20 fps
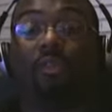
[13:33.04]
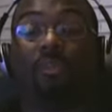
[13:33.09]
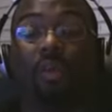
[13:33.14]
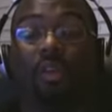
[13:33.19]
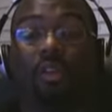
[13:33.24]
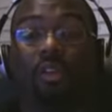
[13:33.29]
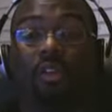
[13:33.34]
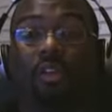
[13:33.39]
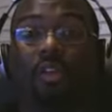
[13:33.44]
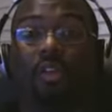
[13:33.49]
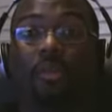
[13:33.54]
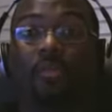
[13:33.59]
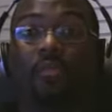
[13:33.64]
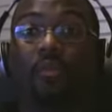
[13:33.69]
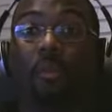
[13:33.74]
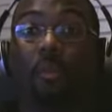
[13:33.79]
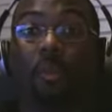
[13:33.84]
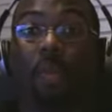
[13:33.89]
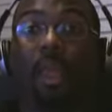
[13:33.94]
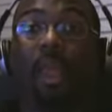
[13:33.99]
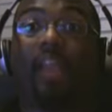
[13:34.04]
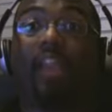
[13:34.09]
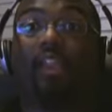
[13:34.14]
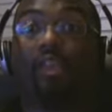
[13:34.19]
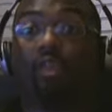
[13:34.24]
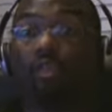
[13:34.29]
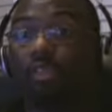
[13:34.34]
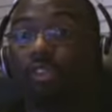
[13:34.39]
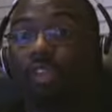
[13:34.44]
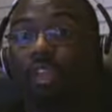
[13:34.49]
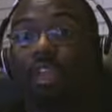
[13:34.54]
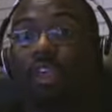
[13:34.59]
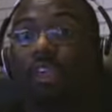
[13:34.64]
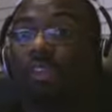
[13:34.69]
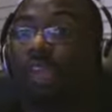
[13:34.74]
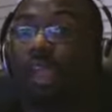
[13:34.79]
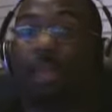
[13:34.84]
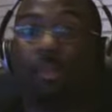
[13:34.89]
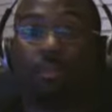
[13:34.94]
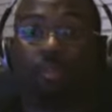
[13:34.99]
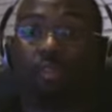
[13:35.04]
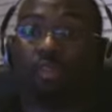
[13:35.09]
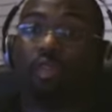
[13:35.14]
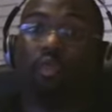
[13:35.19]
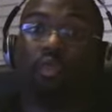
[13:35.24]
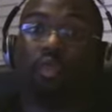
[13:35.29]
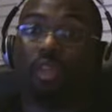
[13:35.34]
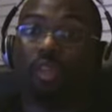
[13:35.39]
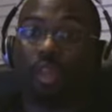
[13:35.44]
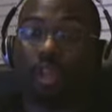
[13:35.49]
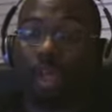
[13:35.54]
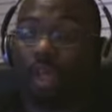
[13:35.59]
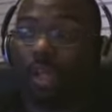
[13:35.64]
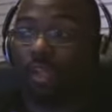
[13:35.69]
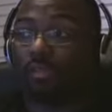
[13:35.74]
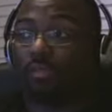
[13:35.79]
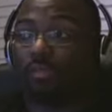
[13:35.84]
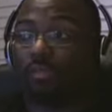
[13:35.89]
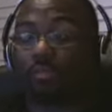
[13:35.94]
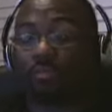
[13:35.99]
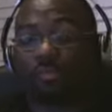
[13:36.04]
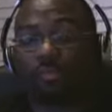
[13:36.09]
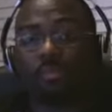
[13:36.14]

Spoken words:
from under him from Matt Hughes kicks? Absolutely not.